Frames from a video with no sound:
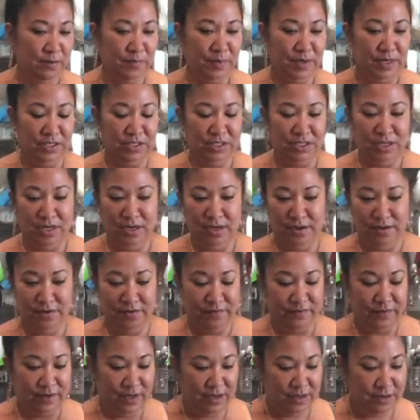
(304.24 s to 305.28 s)
a bunch of
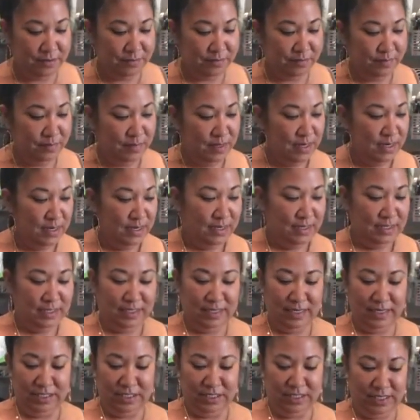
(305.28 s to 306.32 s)

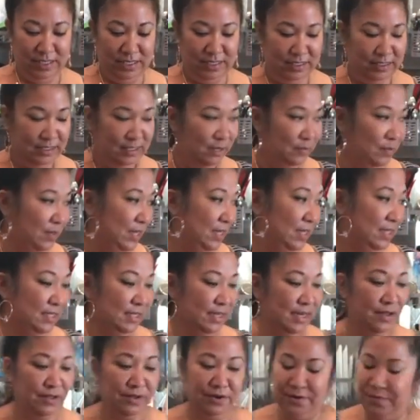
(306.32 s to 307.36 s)
THC and CBD
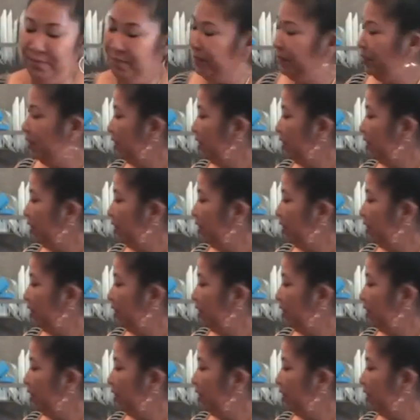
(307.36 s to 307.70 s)
together.